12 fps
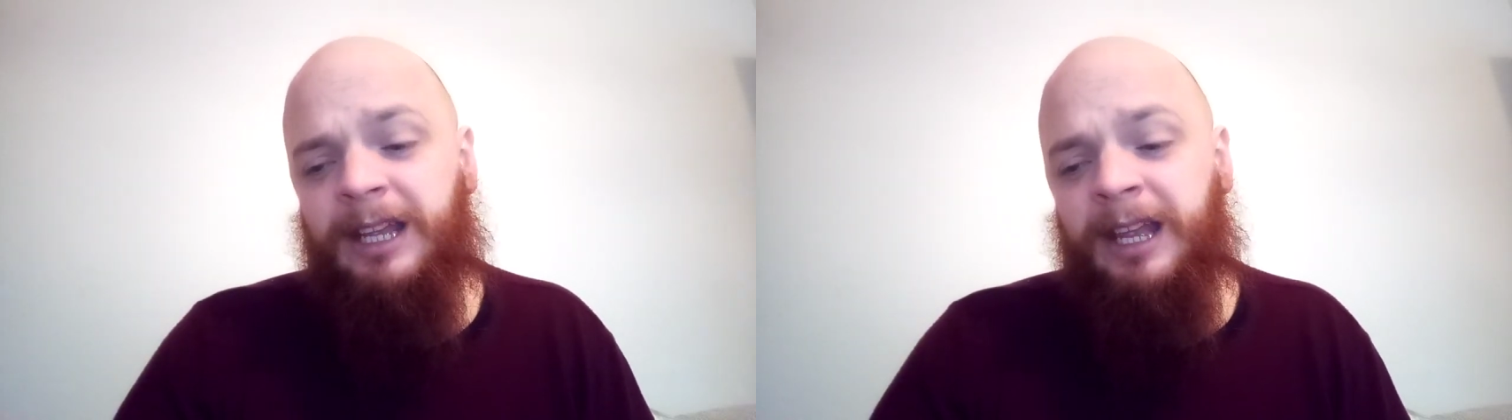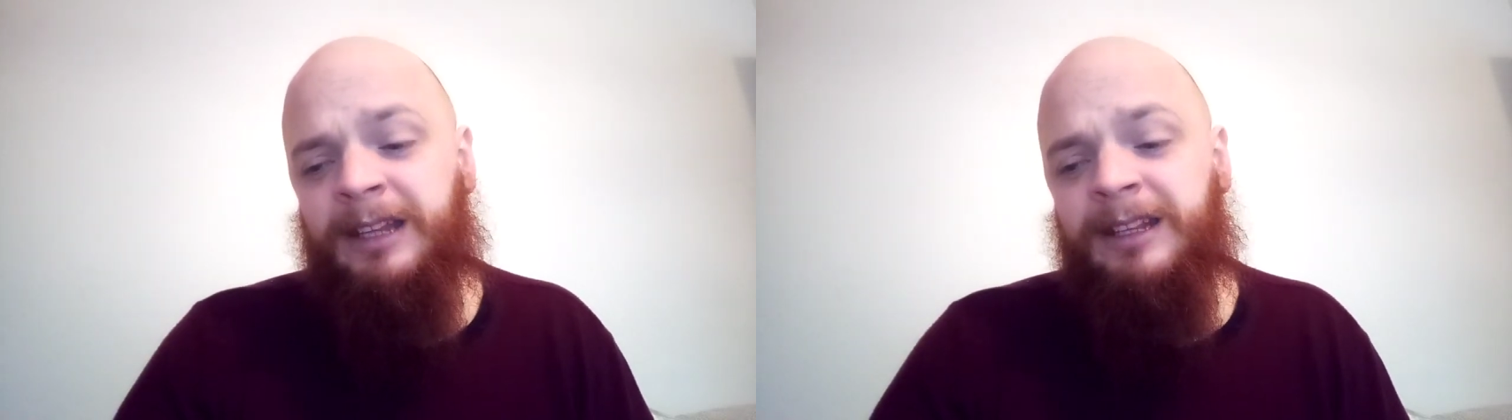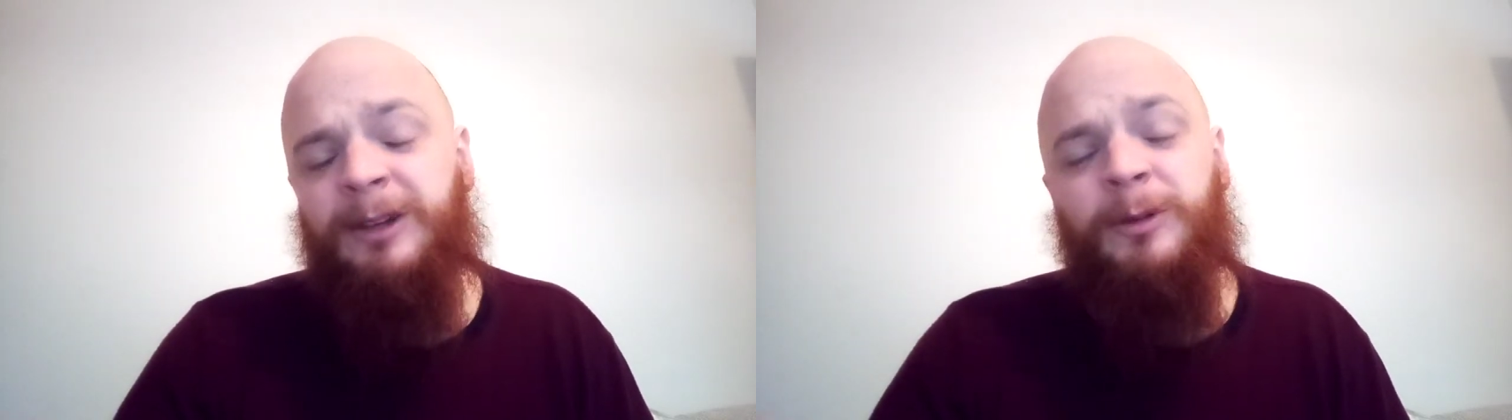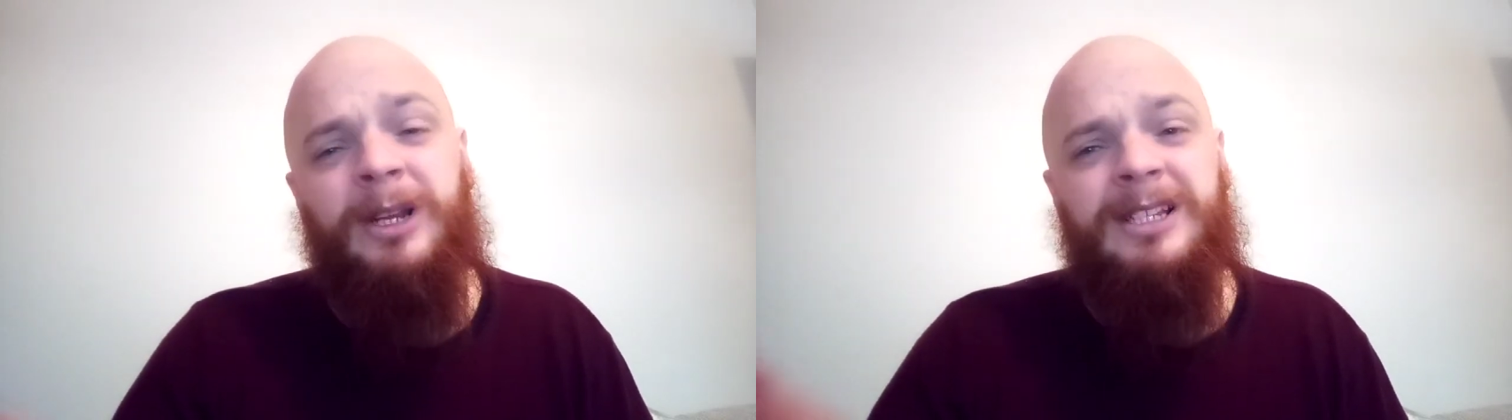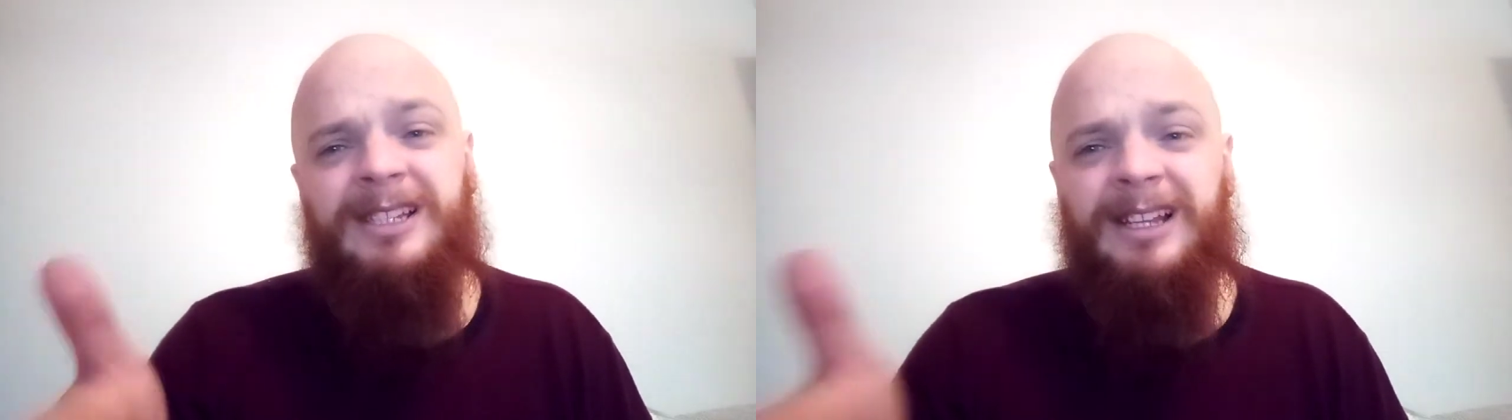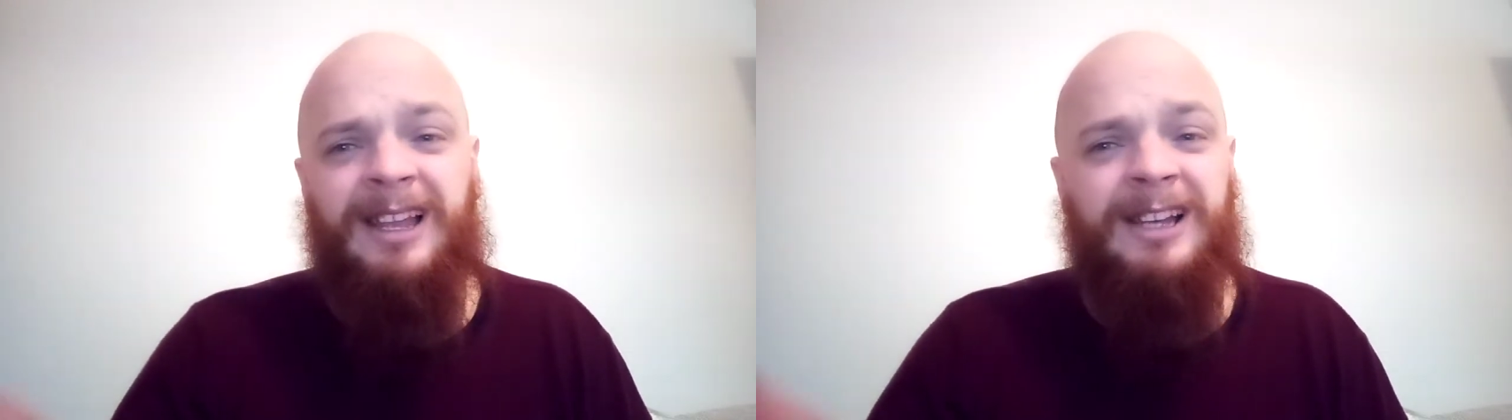and they know this
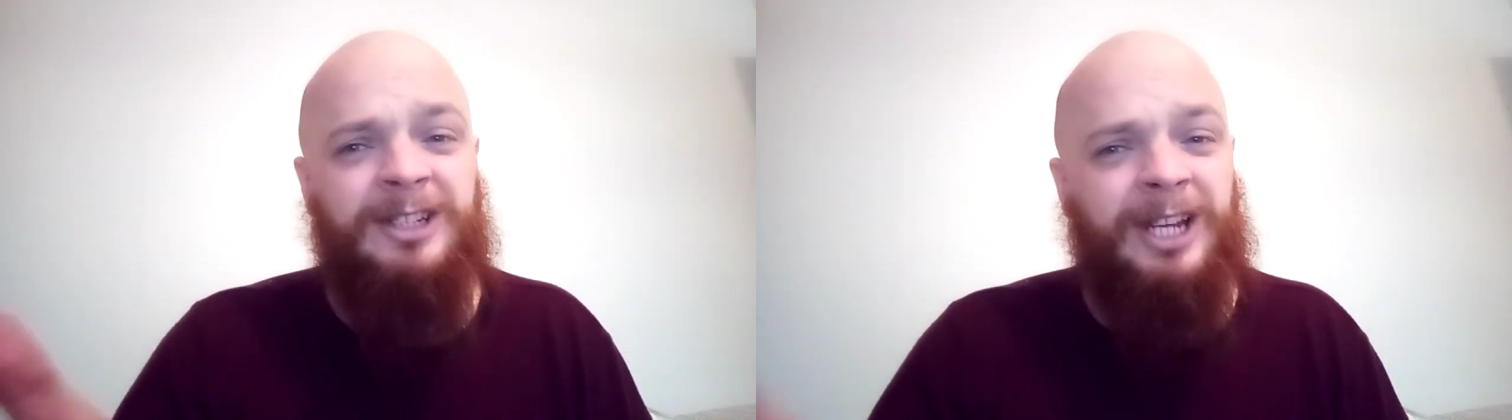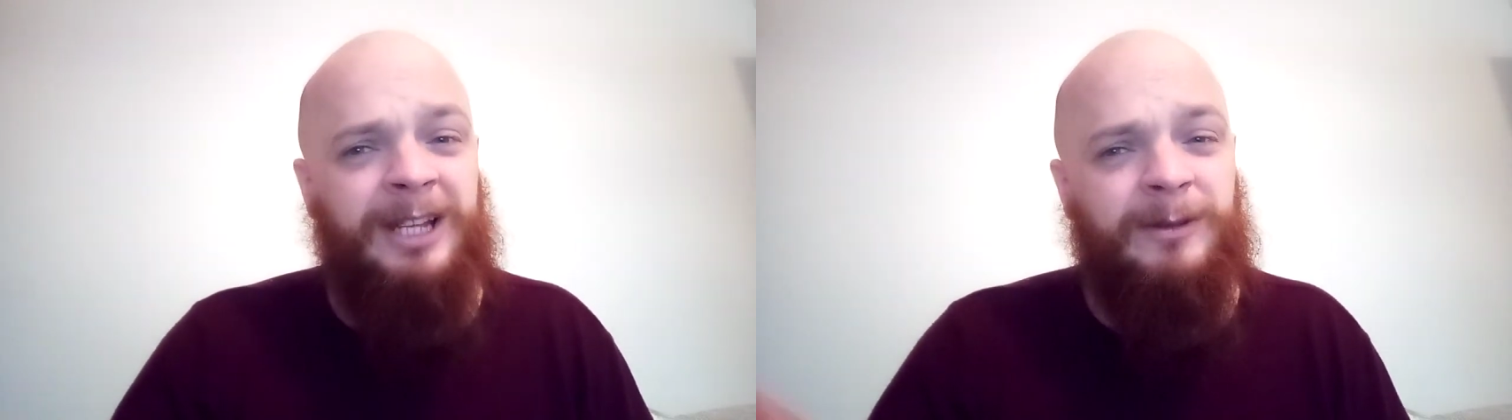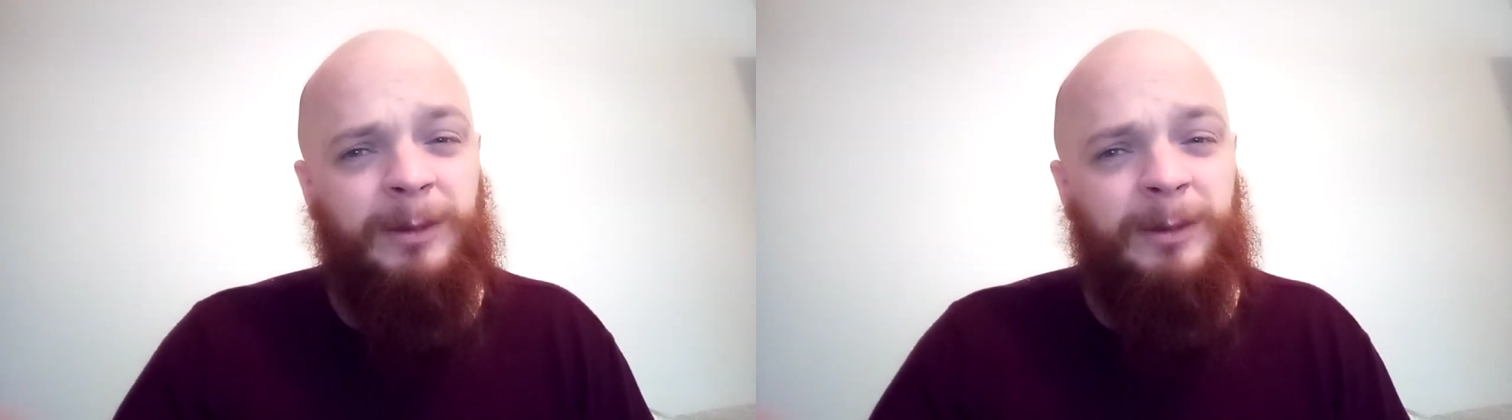is the last chance for